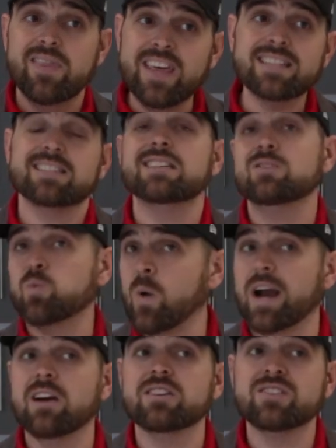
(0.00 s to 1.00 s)
this is
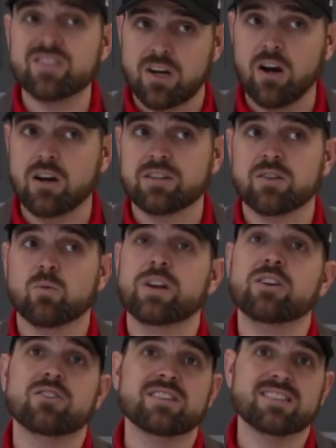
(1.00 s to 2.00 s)
where to start when
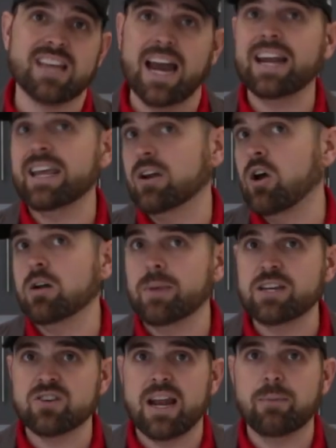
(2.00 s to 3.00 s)
you're designing an
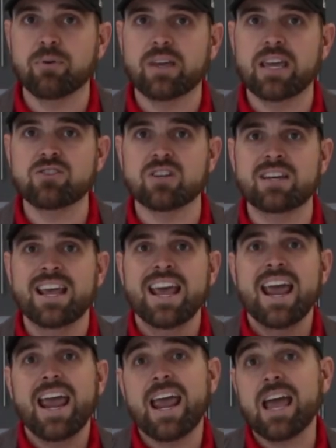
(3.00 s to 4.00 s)
automation application,
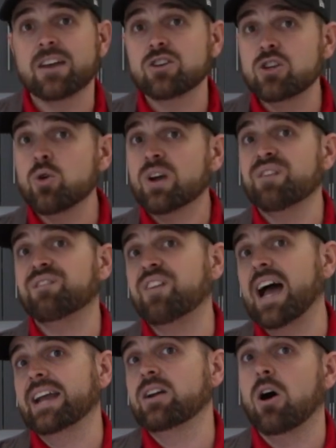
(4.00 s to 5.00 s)
and you can
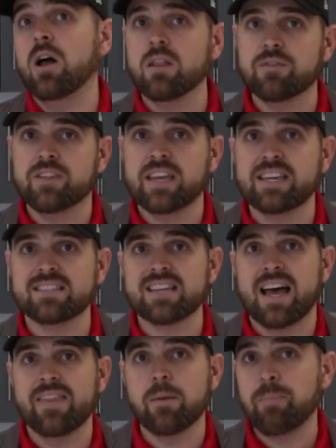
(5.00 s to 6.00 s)
find all of these
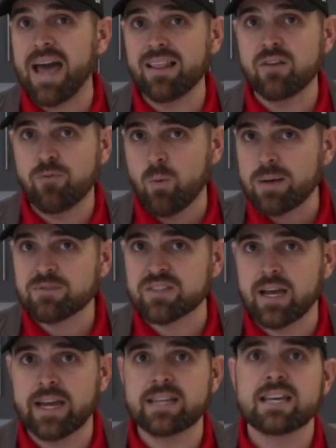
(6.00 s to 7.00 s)
on the Balluff
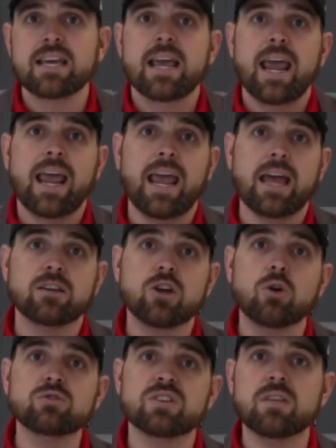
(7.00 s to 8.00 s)
website and
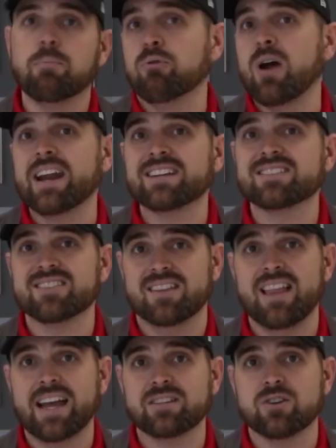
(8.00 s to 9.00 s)
go to the product
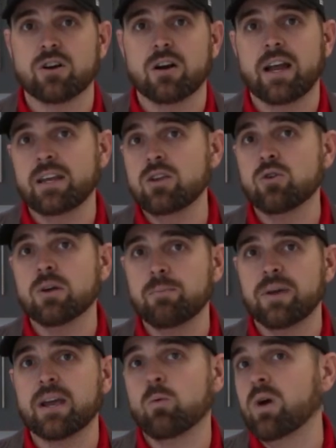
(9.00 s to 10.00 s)
selector, and you can
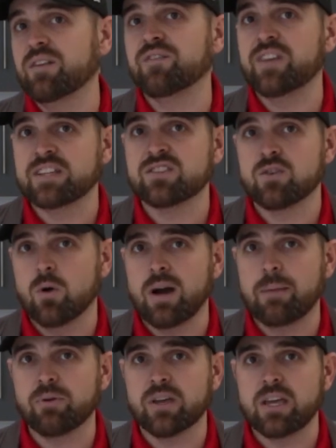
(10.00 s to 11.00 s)
pick what fits your
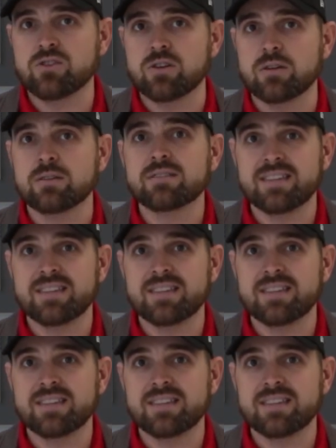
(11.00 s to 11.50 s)
application